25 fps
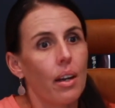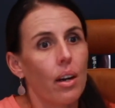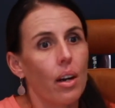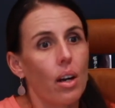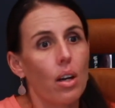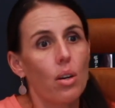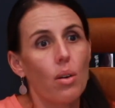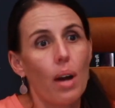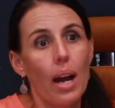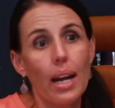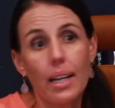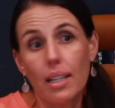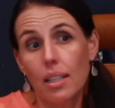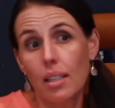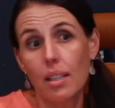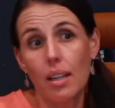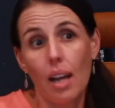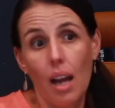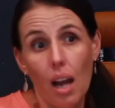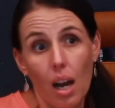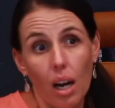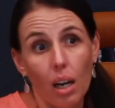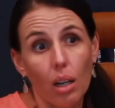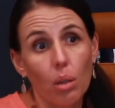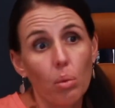right
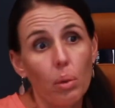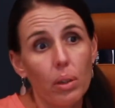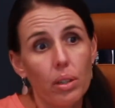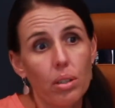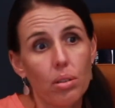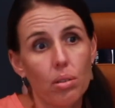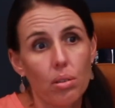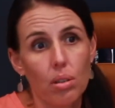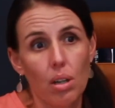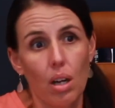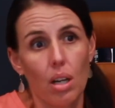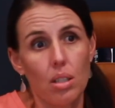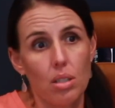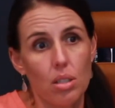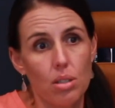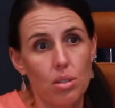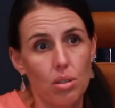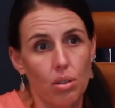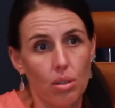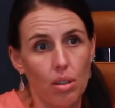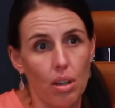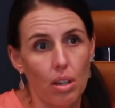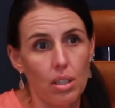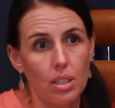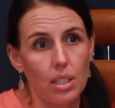now with your glasses
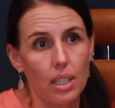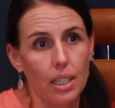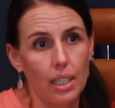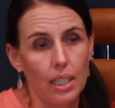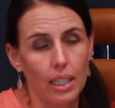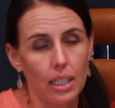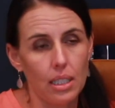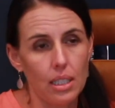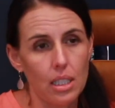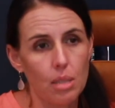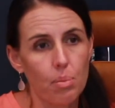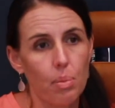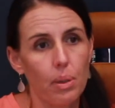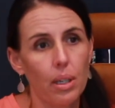or contact lenses,